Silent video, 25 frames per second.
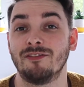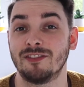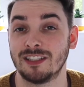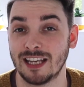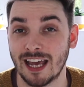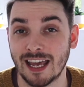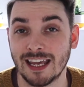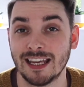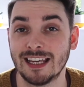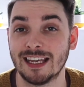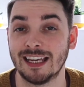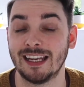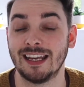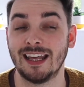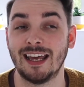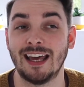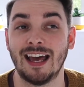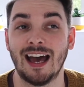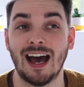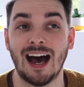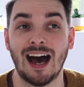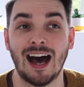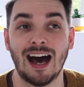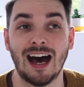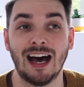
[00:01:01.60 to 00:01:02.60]
taken
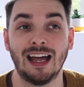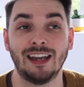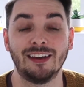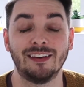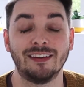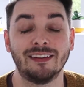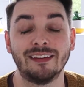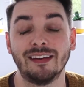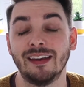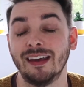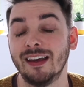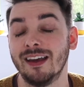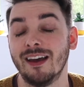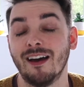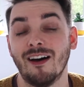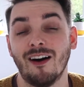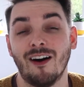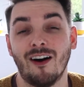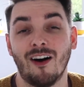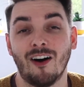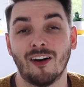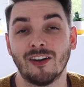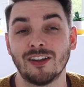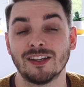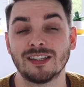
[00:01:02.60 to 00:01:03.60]
it, and
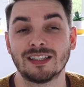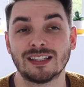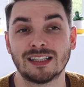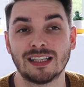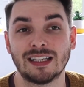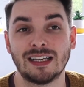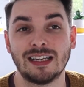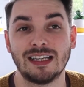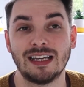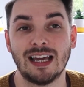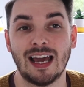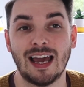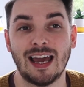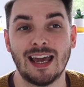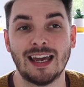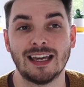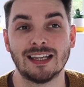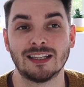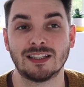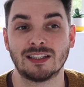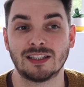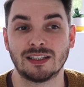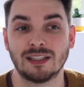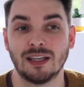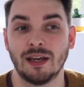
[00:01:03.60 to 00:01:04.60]
honestly,
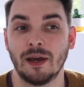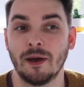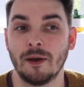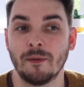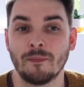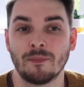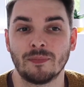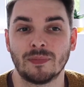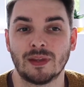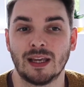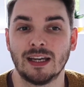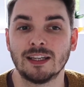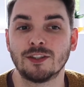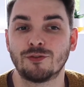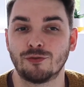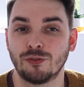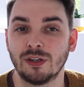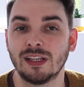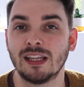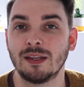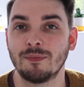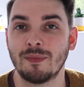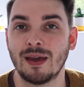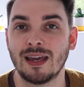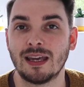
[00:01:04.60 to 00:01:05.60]
it's
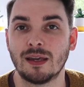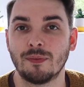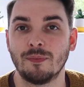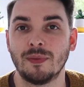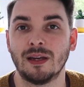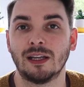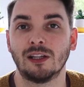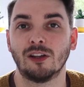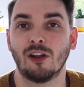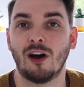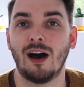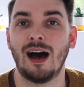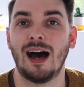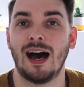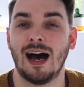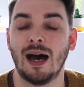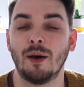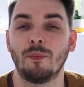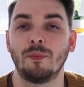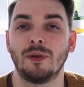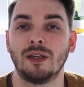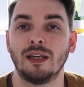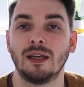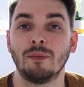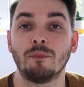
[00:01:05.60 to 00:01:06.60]
really making me a lot
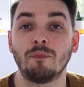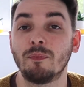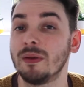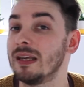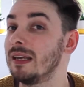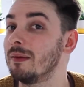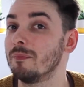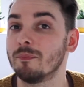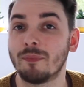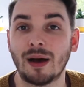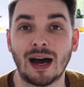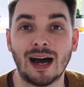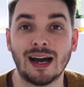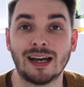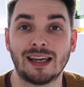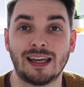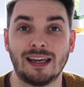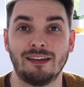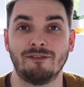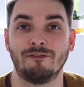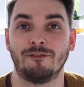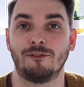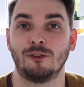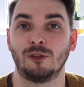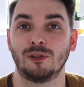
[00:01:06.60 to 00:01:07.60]
happier being back
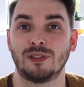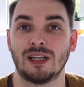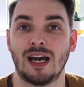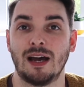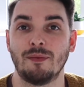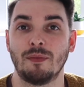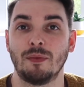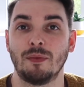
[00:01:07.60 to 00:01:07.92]
in full-time